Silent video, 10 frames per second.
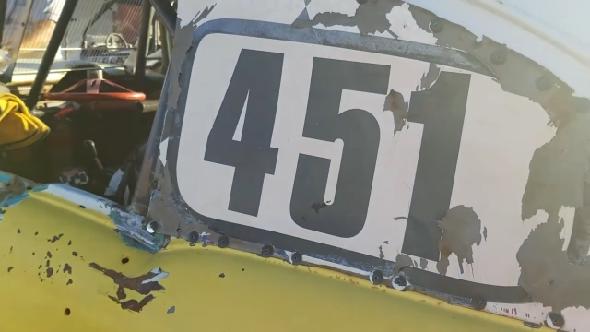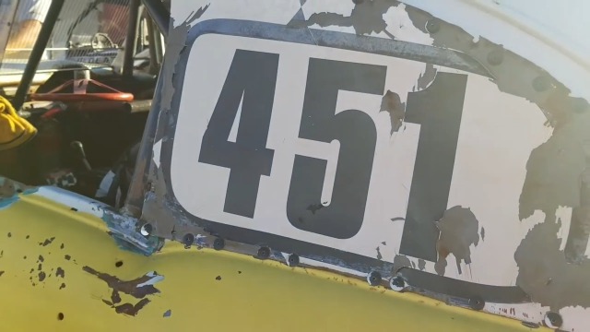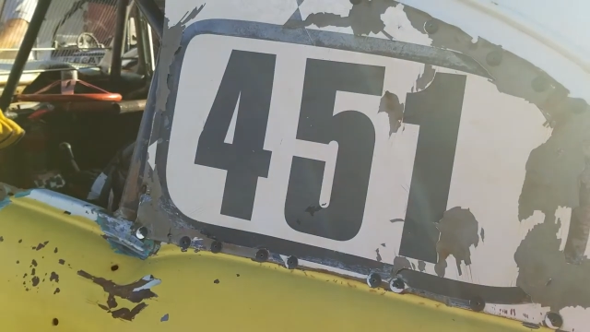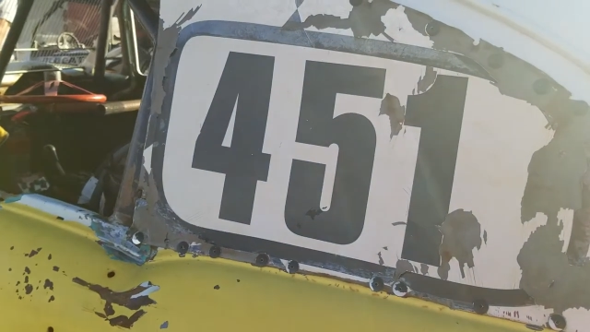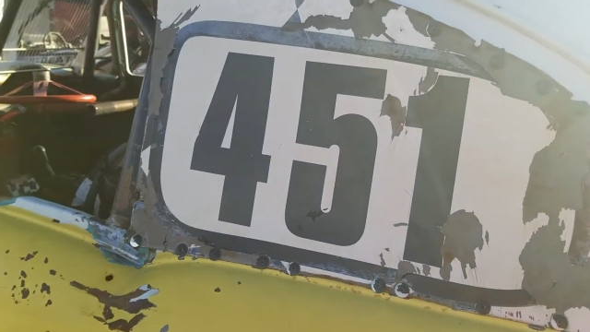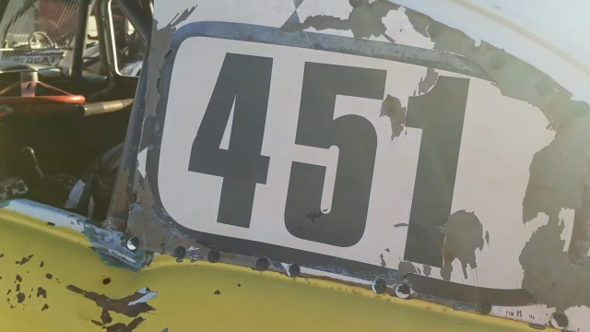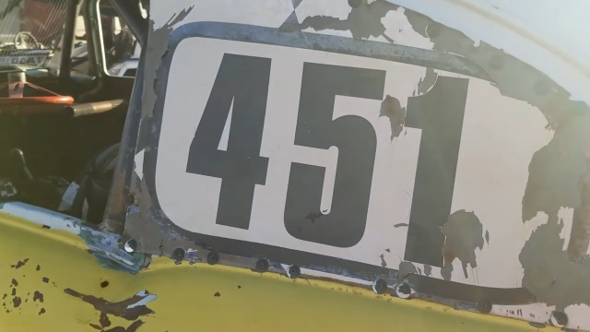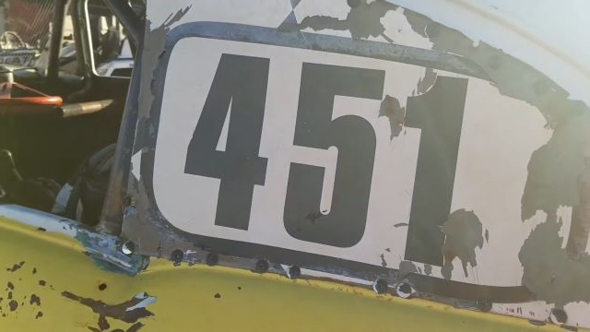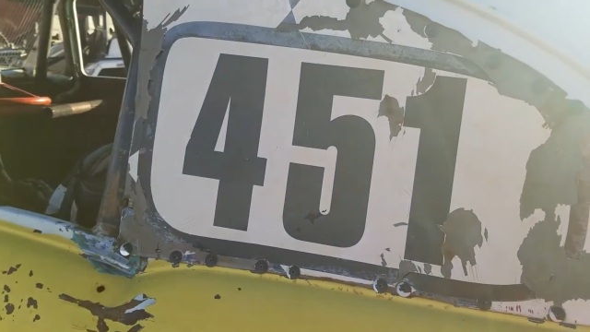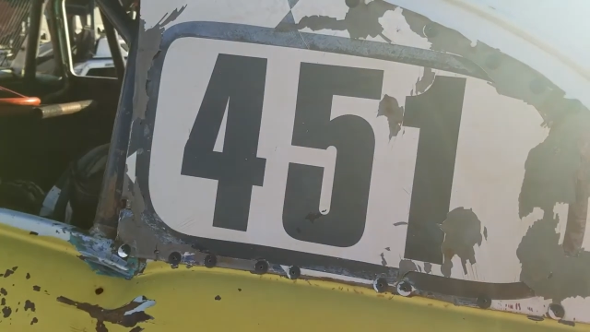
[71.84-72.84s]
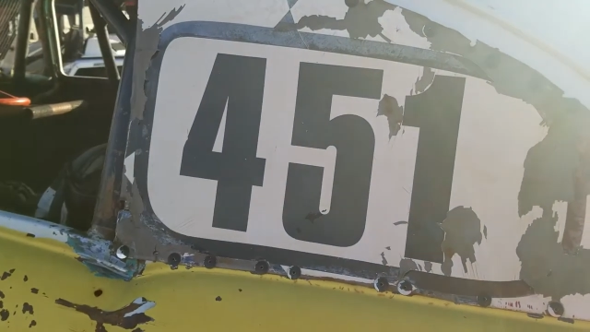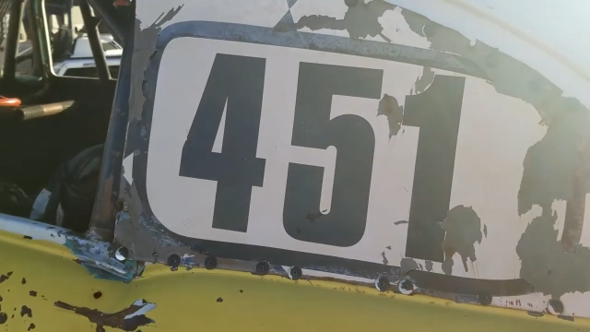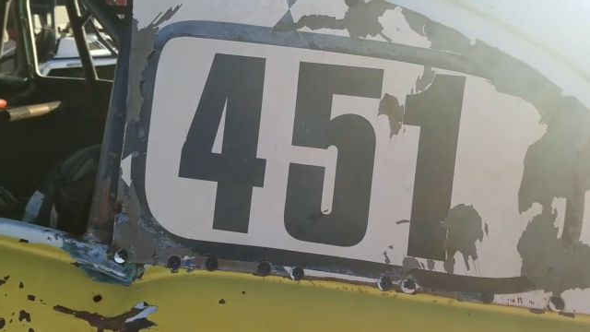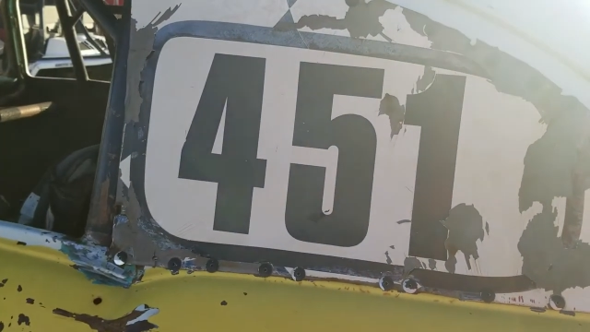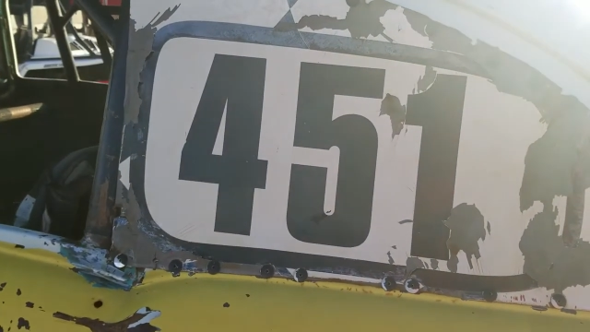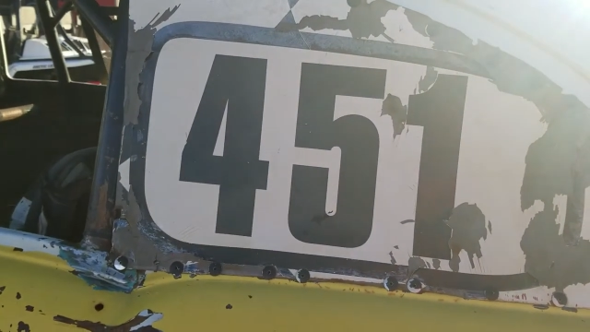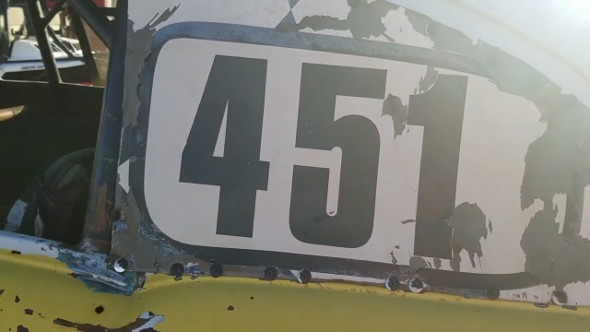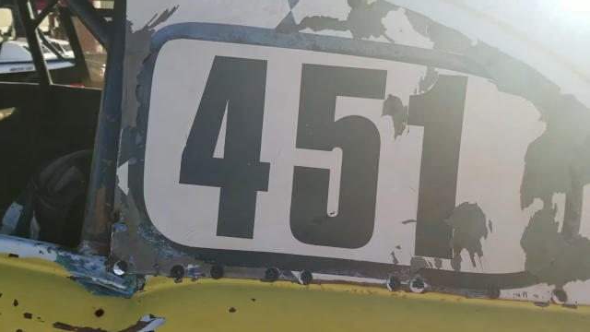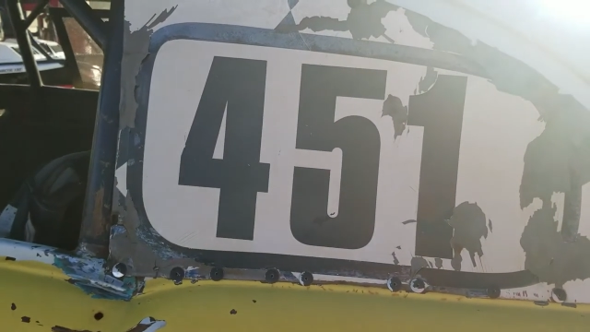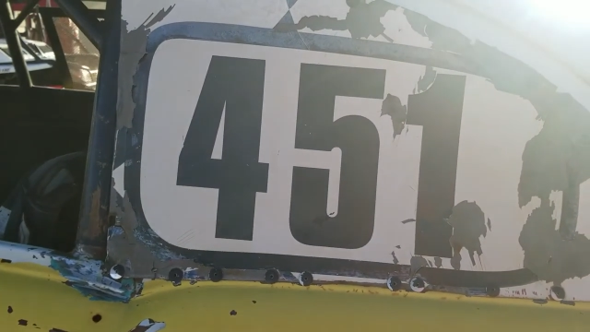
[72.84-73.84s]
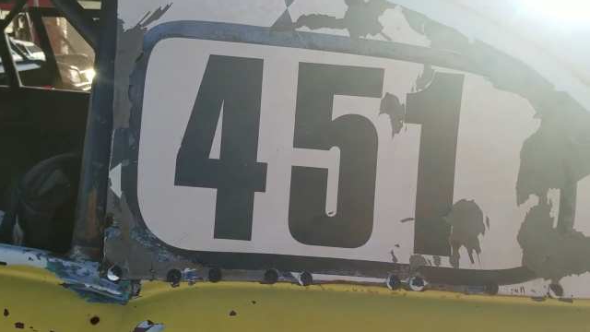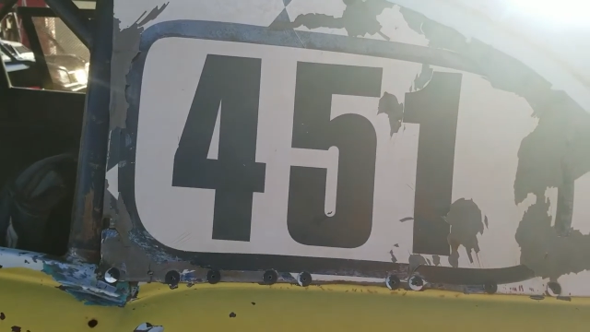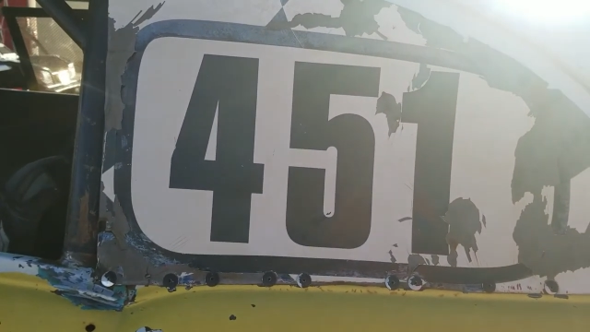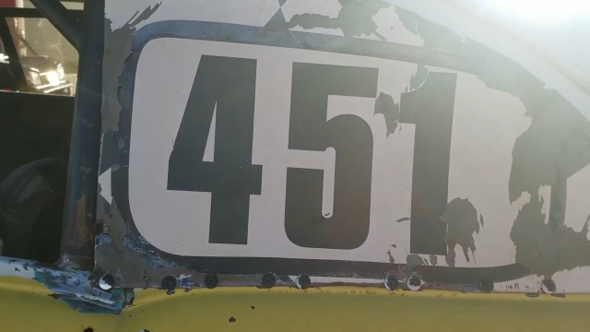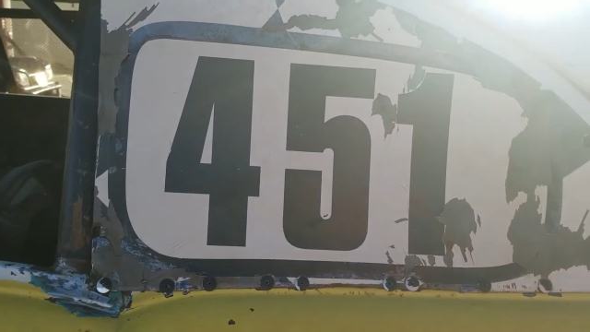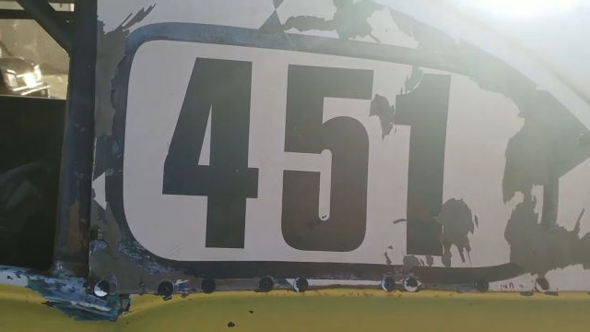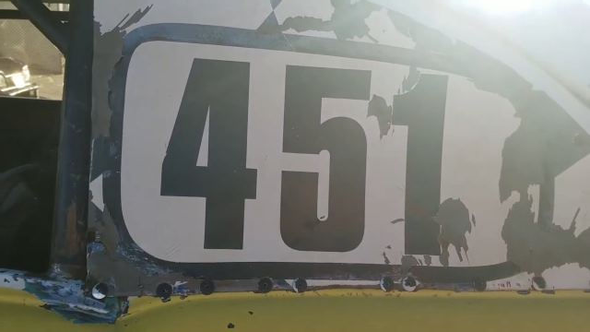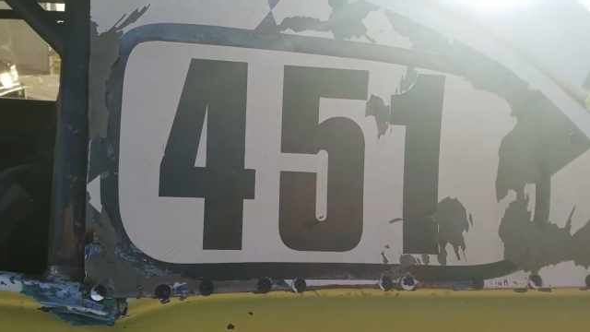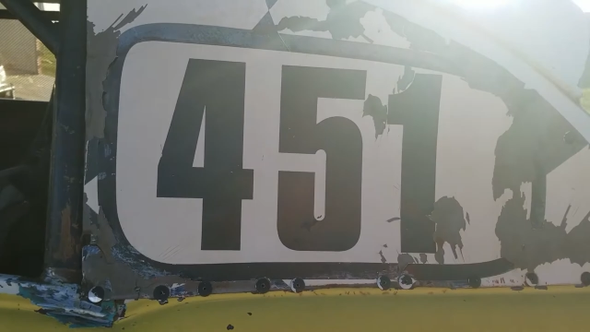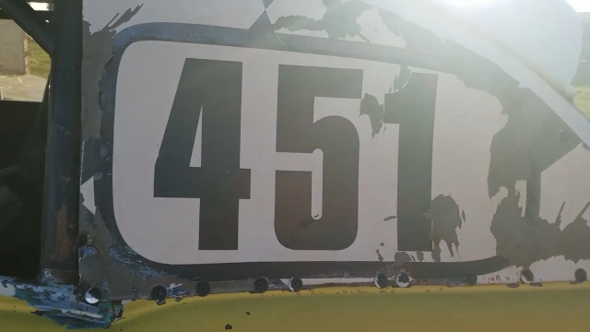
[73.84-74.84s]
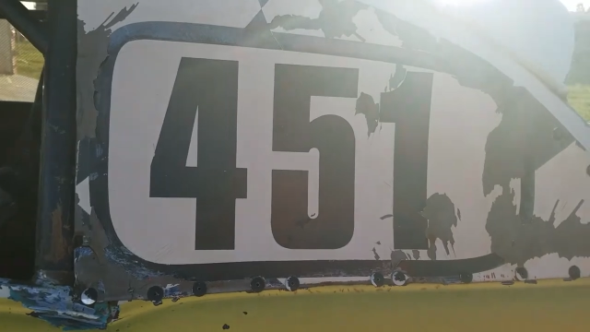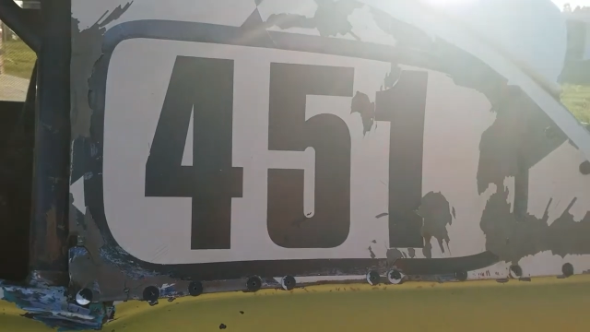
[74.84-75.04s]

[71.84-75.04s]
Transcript: [unreadable: no face in view]